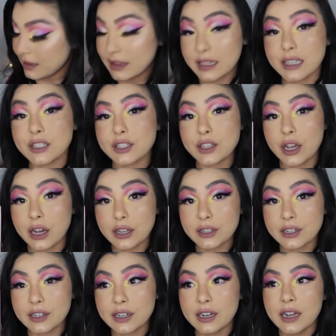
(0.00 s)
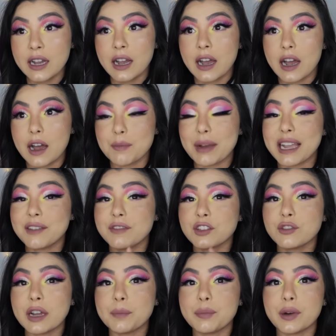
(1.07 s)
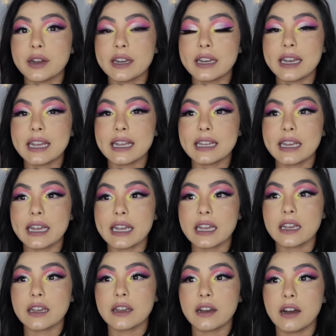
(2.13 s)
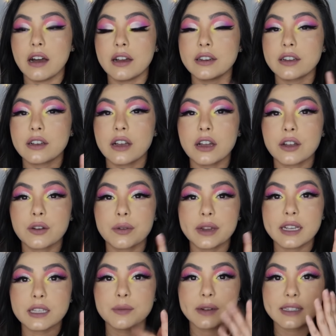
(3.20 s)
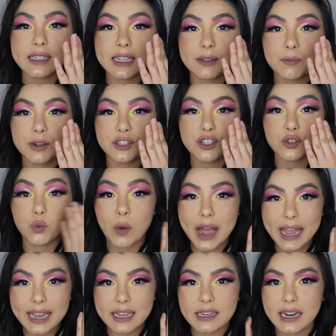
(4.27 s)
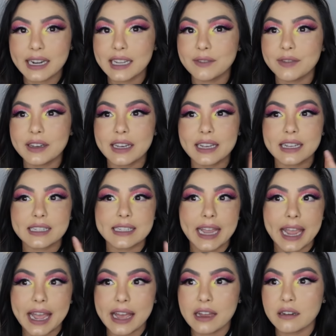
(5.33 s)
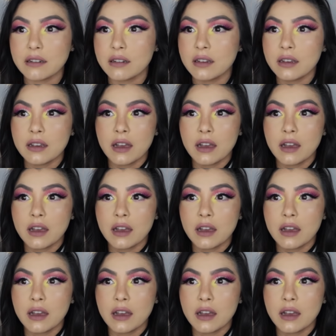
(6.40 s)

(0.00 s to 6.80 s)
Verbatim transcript: this color um, I even tried putting it like on a cut crease which is white and even like a tan